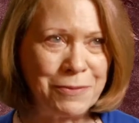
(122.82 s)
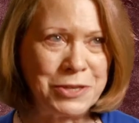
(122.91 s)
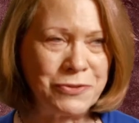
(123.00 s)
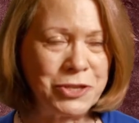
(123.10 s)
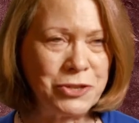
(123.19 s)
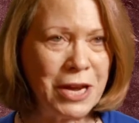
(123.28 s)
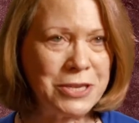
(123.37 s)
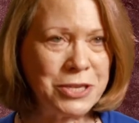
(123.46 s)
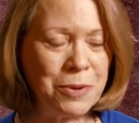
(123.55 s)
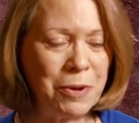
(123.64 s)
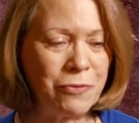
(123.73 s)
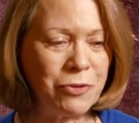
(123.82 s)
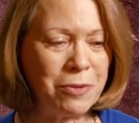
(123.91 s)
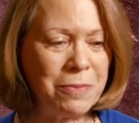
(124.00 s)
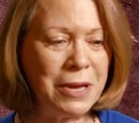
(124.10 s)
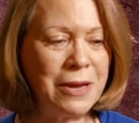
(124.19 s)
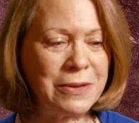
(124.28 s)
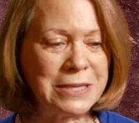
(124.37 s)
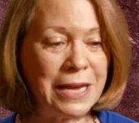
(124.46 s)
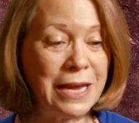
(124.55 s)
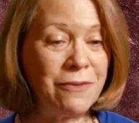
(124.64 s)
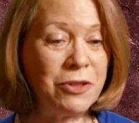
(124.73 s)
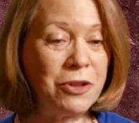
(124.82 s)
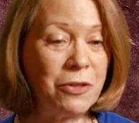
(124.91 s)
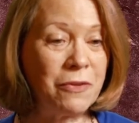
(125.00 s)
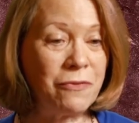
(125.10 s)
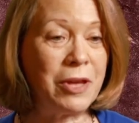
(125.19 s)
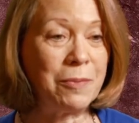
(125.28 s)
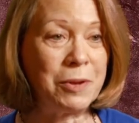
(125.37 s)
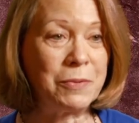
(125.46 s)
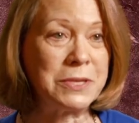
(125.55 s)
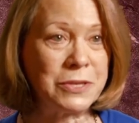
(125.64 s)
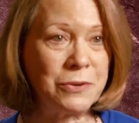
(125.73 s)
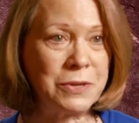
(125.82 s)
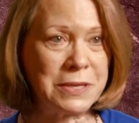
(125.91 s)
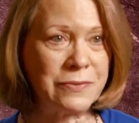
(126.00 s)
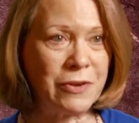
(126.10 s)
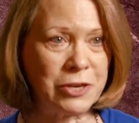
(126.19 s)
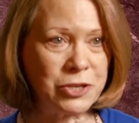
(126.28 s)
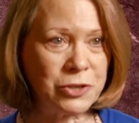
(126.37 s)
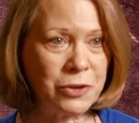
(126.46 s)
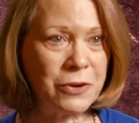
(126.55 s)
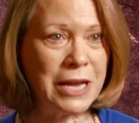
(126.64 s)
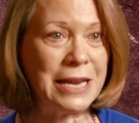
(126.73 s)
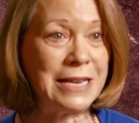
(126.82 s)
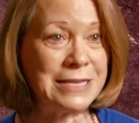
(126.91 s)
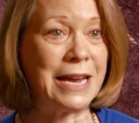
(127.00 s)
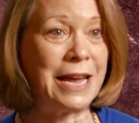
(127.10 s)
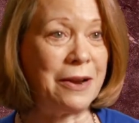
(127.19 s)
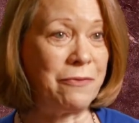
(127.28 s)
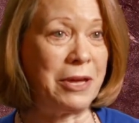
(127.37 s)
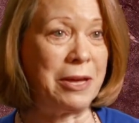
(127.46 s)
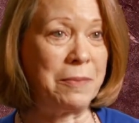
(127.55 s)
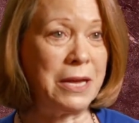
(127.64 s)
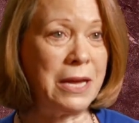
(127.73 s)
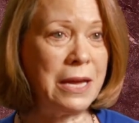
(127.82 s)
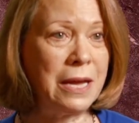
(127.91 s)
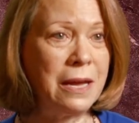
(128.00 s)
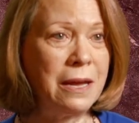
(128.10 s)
much of a tragedy, but for me, it was like even though the family was so dysfunctional, at least I had a family.